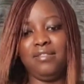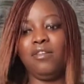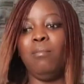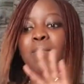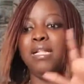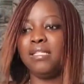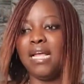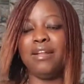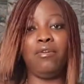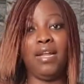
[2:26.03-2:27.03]
Some milks
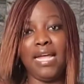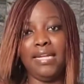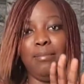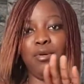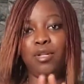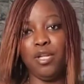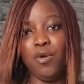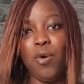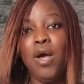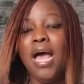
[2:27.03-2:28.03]
I don't like them, but
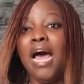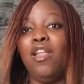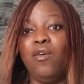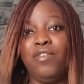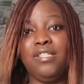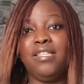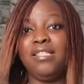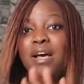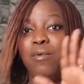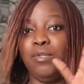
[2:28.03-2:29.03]
Nido, I love it
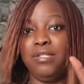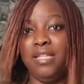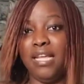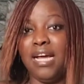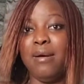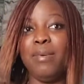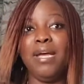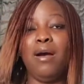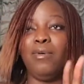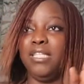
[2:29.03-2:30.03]
since I was in the
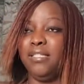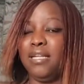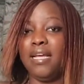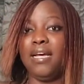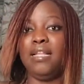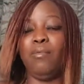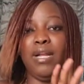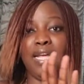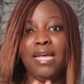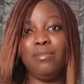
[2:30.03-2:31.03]
Gambia, I was in Senegal, and when
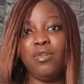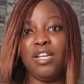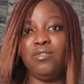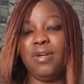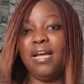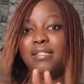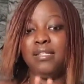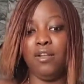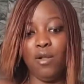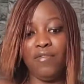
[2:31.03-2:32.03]
I came to Nigeria I
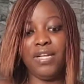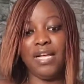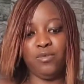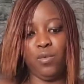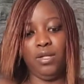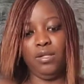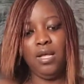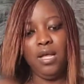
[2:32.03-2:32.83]
still love it as well.